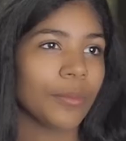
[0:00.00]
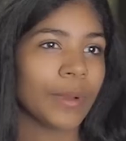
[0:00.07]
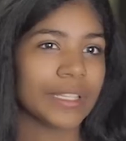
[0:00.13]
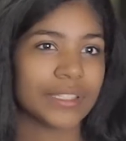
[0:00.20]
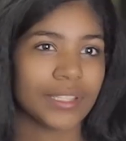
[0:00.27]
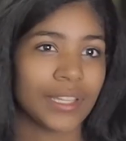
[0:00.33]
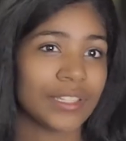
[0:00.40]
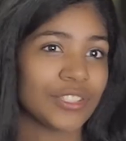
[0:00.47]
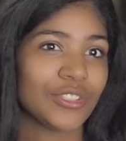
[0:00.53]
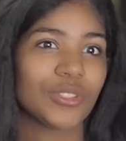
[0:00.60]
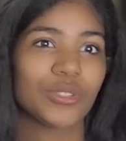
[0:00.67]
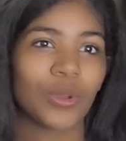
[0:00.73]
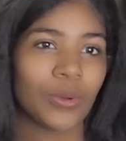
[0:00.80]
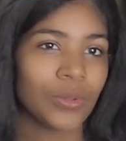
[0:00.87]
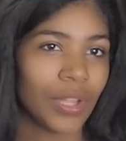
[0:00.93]
My son
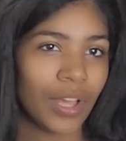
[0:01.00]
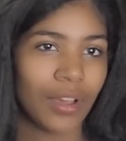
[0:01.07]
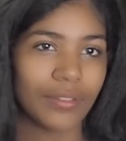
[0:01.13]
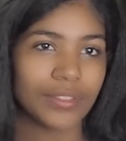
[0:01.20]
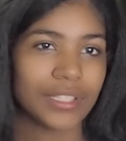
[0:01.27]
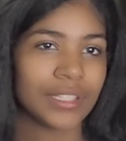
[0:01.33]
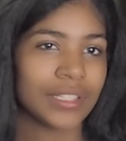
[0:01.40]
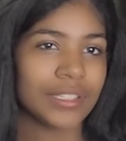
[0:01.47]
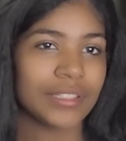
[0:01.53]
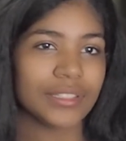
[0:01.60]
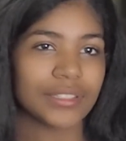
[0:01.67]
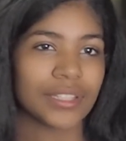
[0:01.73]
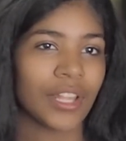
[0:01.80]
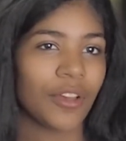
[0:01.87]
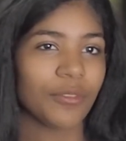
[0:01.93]
is so loved.
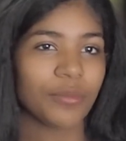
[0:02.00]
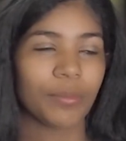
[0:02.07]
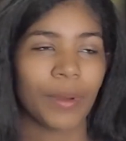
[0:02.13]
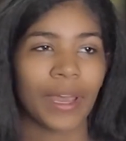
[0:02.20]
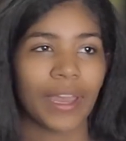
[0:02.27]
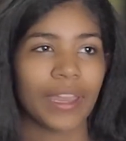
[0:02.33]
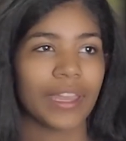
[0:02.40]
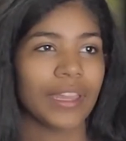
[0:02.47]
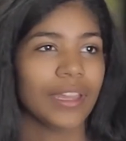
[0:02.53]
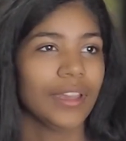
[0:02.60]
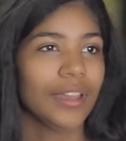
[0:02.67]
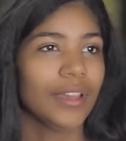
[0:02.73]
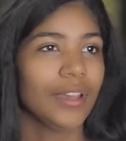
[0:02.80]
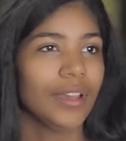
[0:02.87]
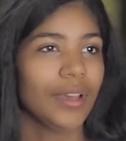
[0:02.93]
He's loved by
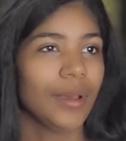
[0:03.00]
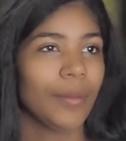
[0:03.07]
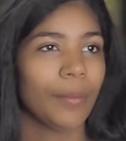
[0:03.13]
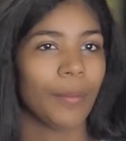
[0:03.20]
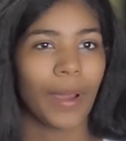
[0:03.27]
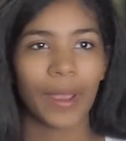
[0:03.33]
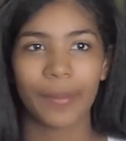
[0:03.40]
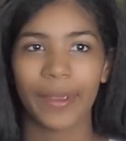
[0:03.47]
my